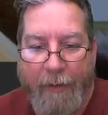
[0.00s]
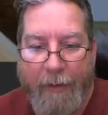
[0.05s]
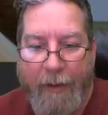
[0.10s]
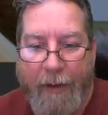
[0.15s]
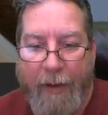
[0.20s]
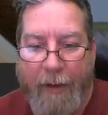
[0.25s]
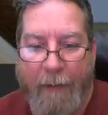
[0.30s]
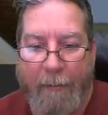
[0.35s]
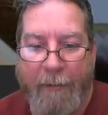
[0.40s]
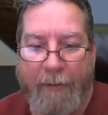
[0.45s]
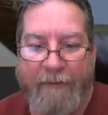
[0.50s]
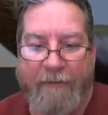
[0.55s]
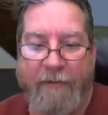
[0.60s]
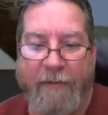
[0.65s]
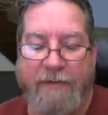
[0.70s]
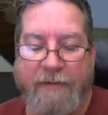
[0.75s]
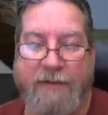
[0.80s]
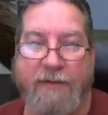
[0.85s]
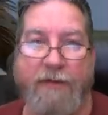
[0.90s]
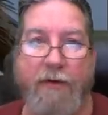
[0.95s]
If
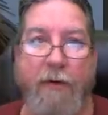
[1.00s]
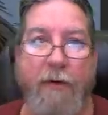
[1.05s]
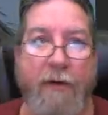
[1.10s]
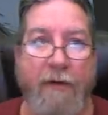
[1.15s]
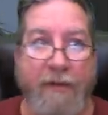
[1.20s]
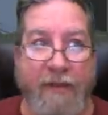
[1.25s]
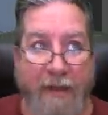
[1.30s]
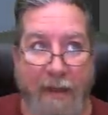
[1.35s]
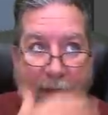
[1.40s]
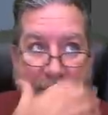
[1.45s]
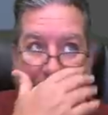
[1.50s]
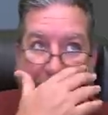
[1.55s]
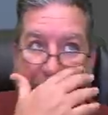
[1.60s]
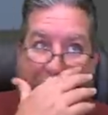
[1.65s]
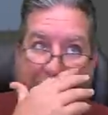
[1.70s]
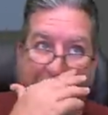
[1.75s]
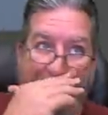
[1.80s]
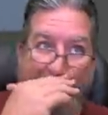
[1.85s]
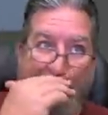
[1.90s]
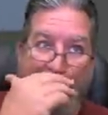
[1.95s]
it's story-themed,
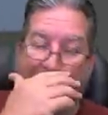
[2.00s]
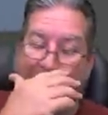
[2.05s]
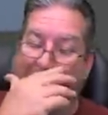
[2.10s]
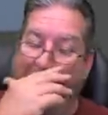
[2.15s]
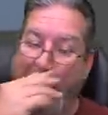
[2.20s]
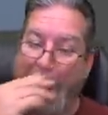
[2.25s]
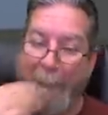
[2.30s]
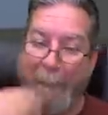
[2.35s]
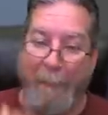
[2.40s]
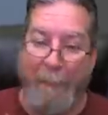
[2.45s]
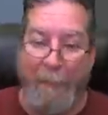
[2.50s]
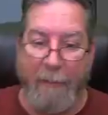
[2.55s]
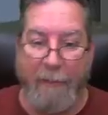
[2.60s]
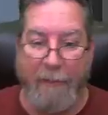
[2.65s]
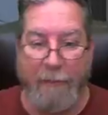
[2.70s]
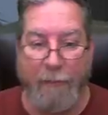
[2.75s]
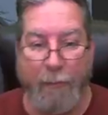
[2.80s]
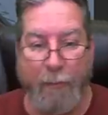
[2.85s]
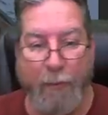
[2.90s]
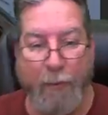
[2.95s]
then
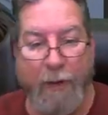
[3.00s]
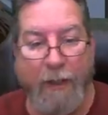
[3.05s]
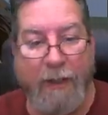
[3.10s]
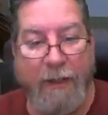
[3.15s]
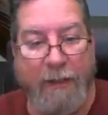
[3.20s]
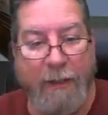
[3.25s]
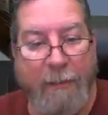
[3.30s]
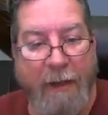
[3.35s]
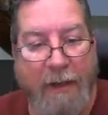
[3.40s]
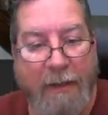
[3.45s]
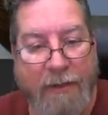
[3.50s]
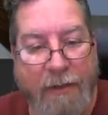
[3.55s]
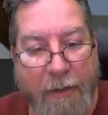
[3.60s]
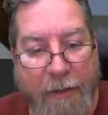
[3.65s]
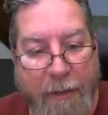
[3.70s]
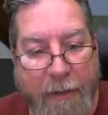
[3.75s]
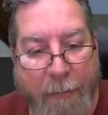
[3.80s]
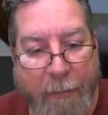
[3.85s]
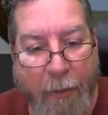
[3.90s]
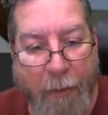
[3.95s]
really make
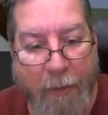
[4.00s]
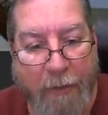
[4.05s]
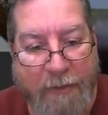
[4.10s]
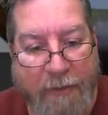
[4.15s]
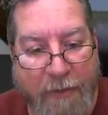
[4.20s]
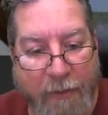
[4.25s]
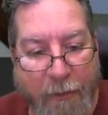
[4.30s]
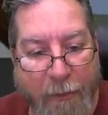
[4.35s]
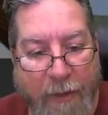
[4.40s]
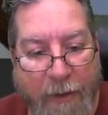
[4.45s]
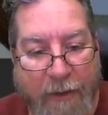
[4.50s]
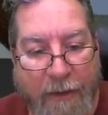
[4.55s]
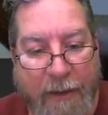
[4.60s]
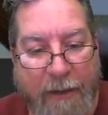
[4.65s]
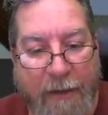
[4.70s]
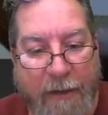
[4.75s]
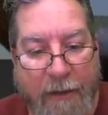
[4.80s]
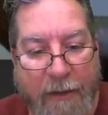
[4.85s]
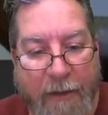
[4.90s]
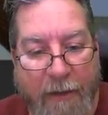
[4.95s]
sure your boards are really
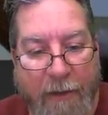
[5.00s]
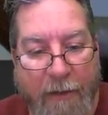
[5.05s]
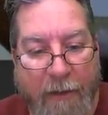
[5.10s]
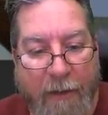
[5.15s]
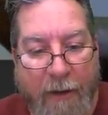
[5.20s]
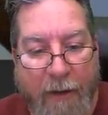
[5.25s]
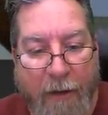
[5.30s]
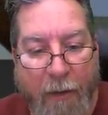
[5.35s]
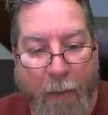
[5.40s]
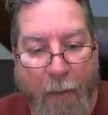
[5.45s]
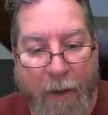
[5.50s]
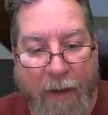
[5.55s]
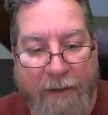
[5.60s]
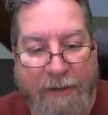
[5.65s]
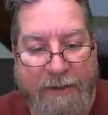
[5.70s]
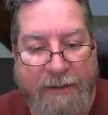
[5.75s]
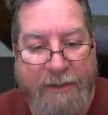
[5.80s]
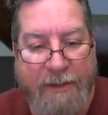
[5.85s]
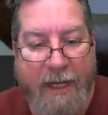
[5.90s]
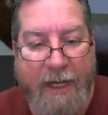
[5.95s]
clear,
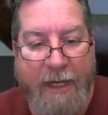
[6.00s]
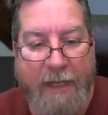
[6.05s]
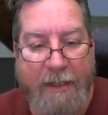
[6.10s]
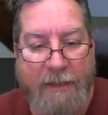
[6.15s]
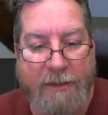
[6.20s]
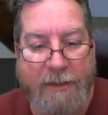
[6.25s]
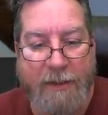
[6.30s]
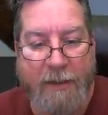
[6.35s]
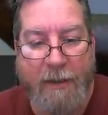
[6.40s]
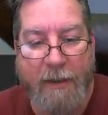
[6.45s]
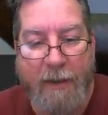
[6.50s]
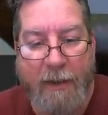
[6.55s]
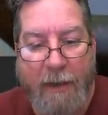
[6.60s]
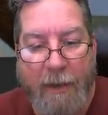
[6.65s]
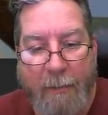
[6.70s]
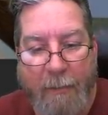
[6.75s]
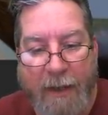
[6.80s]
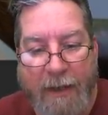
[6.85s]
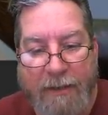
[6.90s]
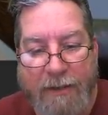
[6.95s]
well-staged.
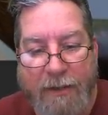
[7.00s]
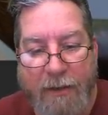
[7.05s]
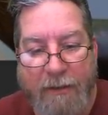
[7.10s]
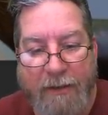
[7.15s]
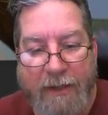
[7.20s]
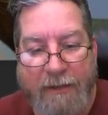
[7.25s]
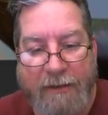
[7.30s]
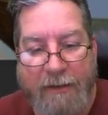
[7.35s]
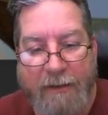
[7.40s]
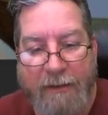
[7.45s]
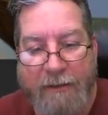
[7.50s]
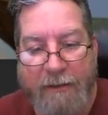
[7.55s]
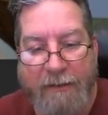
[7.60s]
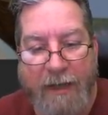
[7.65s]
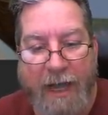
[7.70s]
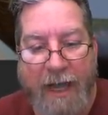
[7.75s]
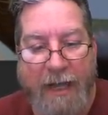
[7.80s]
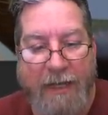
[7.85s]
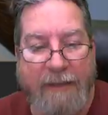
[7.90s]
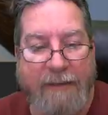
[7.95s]
Make sure that
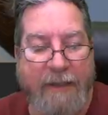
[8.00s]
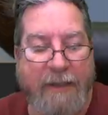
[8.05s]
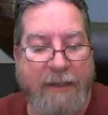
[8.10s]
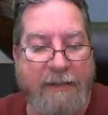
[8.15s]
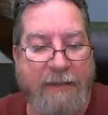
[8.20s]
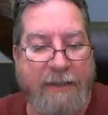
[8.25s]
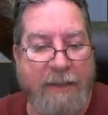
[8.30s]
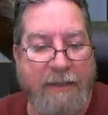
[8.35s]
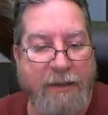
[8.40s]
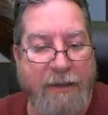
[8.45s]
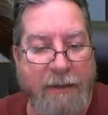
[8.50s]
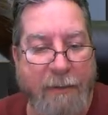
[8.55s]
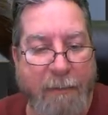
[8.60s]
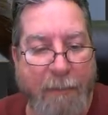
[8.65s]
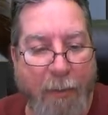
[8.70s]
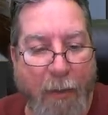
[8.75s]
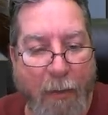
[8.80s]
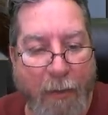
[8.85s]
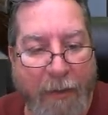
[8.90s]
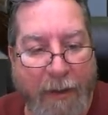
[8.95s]
the ideas that you're
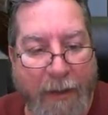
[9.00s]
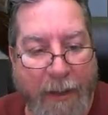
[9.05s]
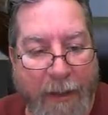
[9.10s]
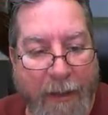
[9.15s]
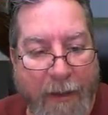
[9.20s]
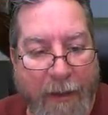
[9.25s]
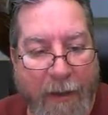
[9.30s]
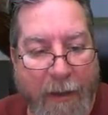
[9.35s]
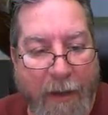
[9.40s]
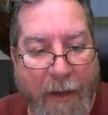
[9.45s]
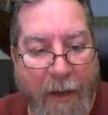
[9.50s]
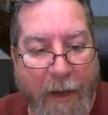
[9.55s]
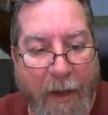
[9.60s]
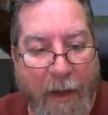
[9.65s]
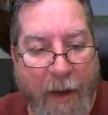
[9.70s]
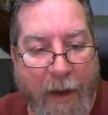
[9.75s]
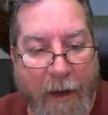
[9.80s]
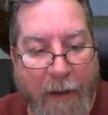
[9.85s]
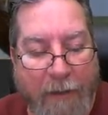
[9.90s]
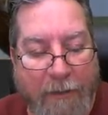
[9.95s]
boarding
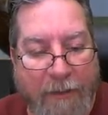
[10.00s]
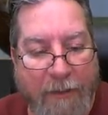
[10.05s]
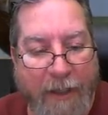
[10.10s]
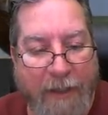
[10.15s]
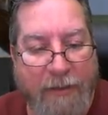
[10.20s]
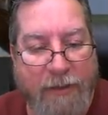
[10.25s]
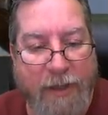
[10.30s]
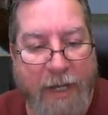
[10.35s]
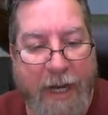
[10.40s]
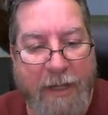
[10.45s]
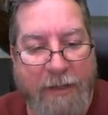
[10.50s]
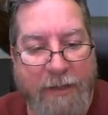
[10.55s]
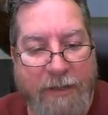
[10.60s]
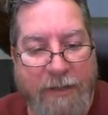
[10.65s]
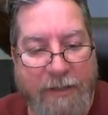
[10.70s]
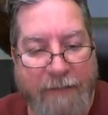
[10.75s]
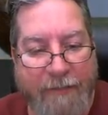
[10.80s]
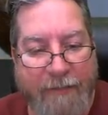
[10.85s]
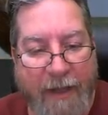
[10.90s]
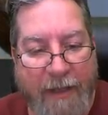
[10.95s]
are like
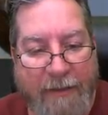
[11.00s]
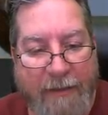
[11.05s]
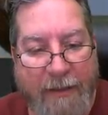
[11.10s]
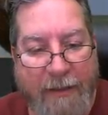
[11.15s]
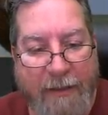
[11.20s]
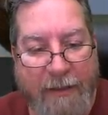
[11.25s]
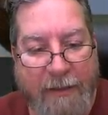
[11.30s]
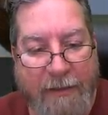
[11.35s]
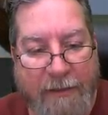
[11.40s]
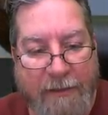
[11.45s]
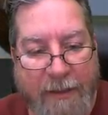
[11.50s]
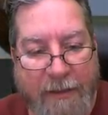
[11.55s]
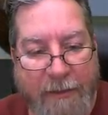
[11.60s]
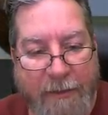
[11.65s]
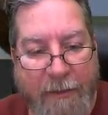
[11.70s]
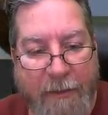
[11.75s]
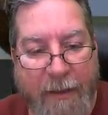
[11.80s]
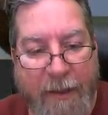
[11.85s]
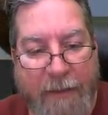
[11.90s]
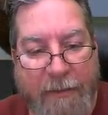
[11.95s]
changes of ideas, and
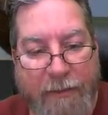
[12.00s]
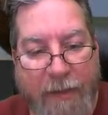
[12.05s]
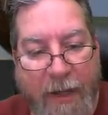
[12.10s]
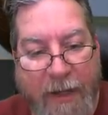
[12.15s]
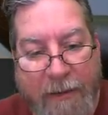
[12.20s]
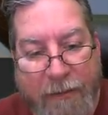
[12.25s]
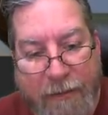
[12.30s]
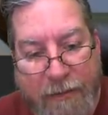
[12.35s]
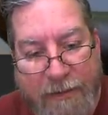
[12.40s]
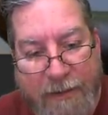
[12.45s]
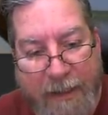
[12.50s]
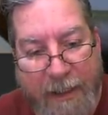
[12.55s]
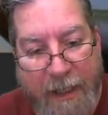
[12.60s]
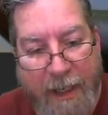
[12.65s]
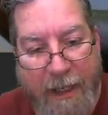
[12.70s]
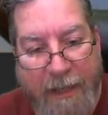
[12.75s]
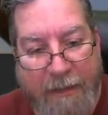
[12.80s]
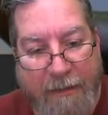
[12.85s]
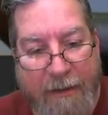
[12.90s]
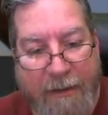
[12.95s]
they're interesting
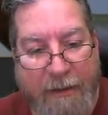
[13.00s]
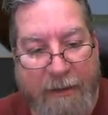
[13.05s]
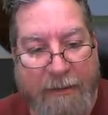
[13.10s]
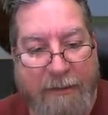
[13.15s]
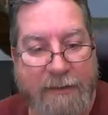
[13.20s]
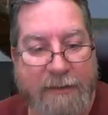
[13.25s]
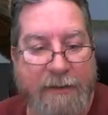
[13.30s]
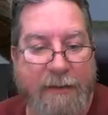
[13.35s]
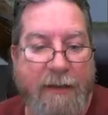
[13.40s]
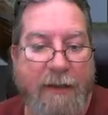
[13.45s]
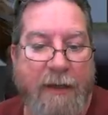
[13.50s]
ideas,